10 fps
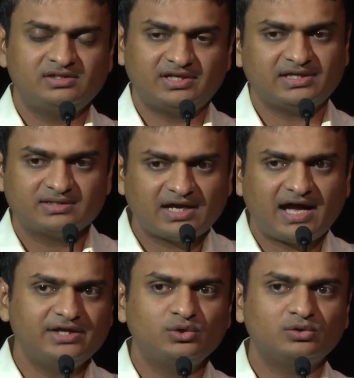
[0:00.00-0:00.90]
Like,
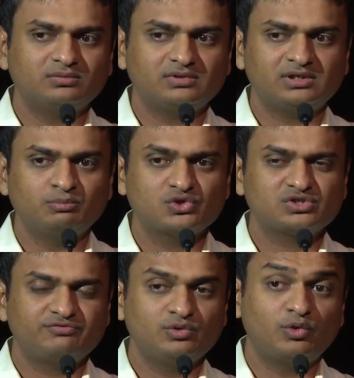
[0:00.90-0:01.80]
I know most
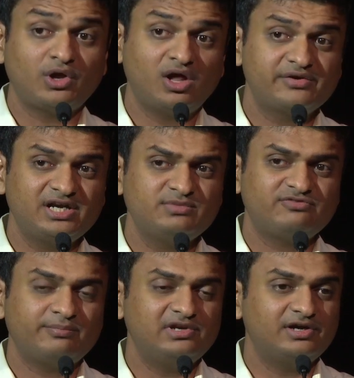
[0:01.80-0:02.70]
of you would already be
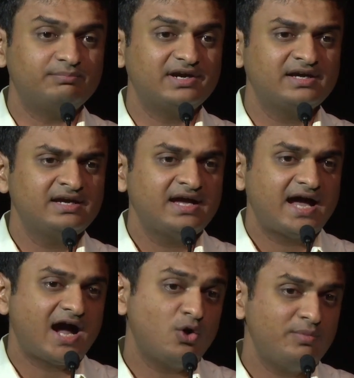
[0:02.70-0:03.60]
familiar, but
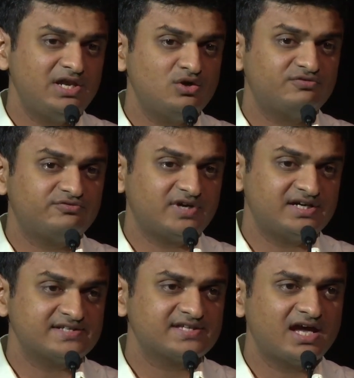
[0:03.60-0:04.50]
how many of
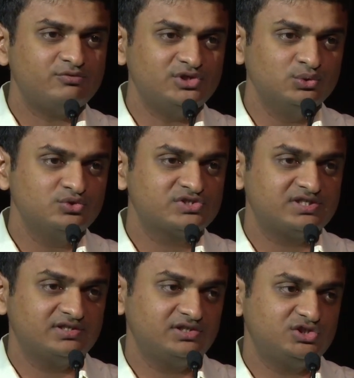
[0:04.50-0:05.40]
us have
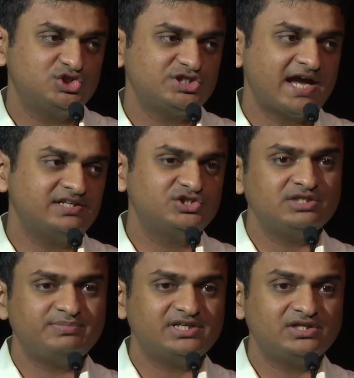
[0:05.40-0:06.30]
used Chat
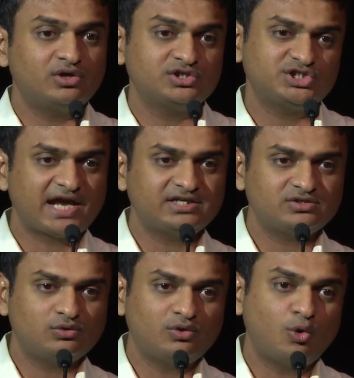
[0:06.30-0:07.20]
GPT or Chat
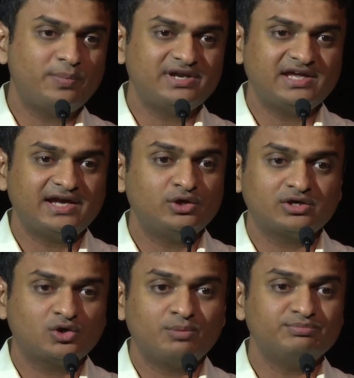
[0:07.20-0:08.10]

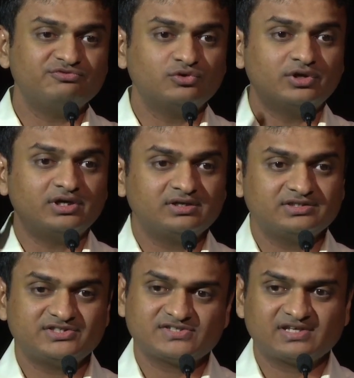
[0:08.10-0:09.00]
OpenAI.com before?
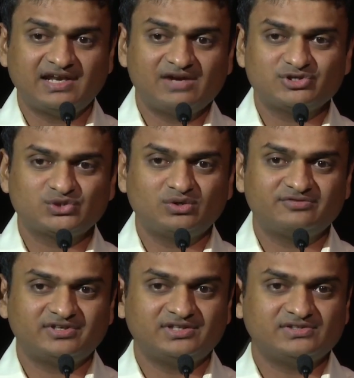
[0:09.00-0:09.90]
Just can I have a show
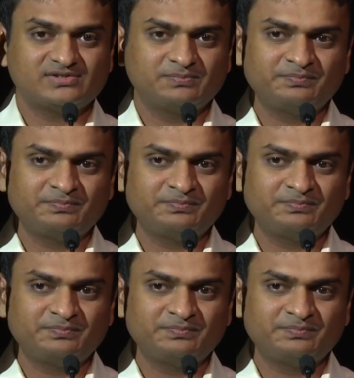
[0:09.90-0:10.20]
of hands?